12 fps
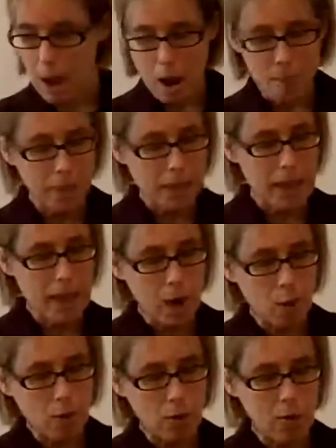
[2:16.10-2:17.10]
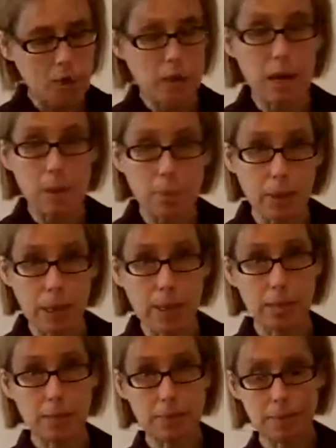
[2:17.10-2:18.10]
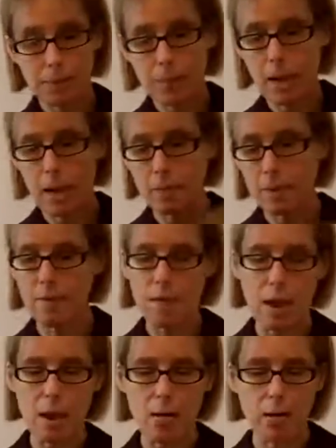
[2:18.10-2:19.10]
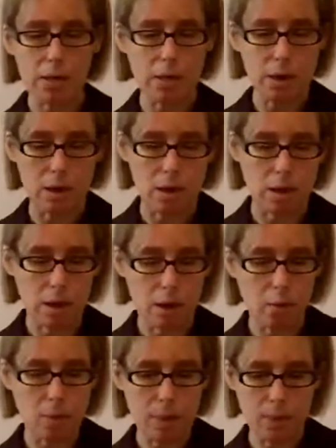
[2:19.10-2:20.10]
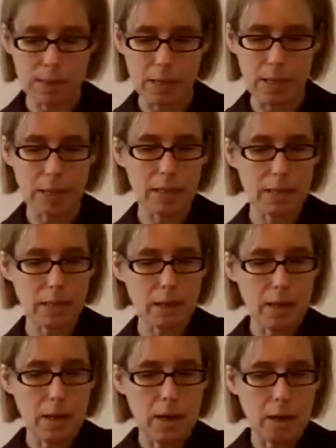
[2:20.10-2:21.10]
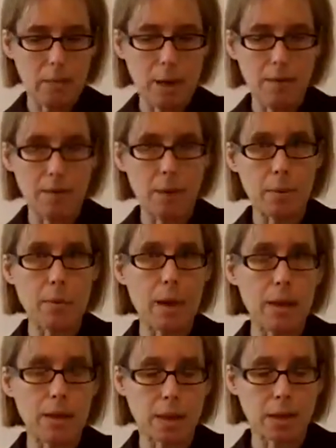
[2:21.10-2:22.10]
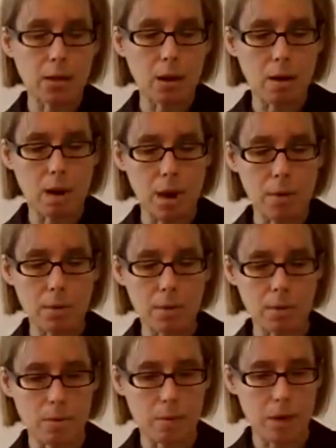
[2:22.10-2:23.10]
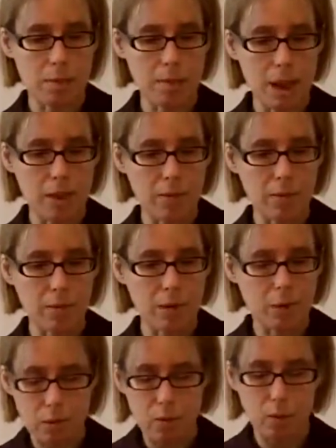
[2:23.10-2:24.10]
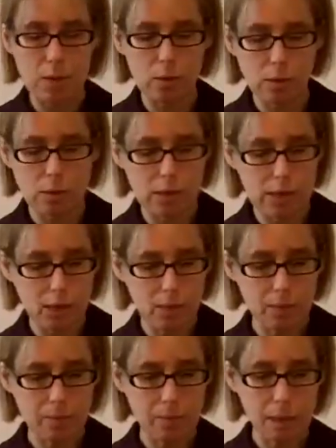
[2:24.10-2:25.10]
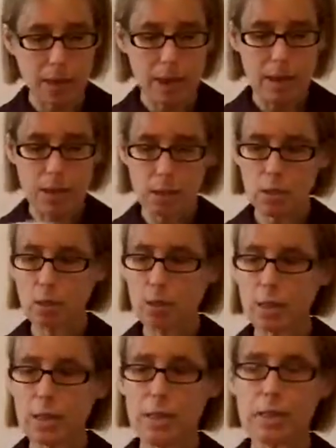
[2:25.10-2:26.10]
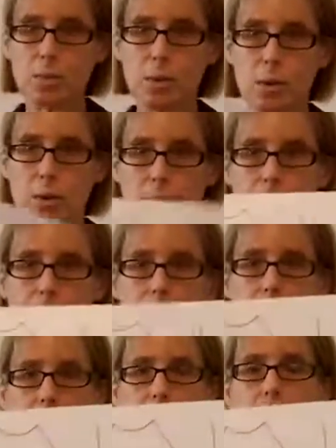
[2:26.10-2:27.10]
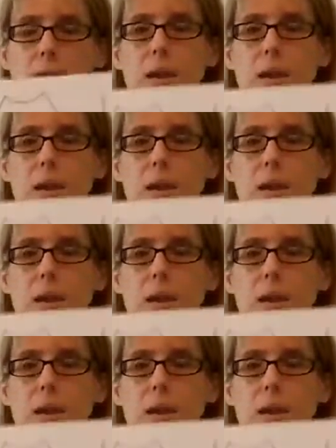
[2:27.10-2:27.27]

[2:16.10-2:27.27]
Okay. Now the template can be found on our website at familymathnight.com under the resources section, and it's going to look like this when you get it.